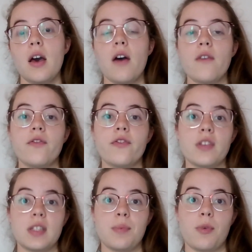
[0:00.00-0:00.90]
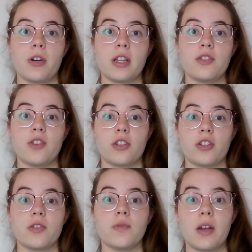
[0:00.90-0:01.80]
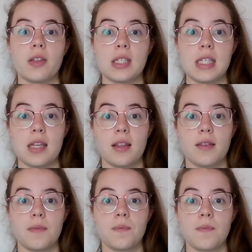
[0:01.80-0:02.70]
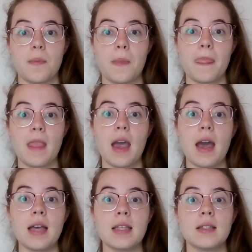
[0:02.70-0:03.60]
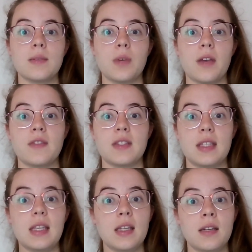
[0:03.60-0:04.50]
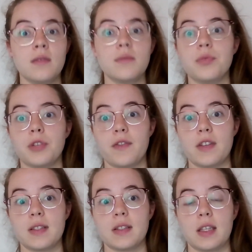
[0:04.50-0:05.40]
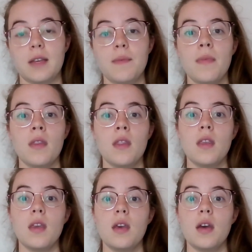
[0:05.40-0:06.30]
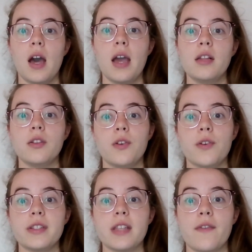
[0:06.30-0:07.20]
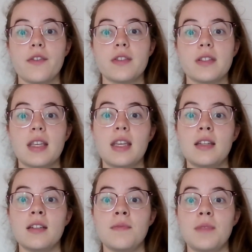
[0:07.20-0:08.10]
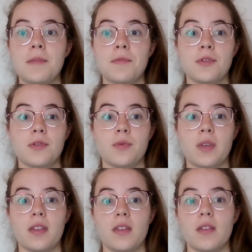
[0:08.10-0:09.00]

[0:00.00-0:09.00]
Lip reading: of the supporting structures around the teeth. As we have seen previously, high glucose levels in people with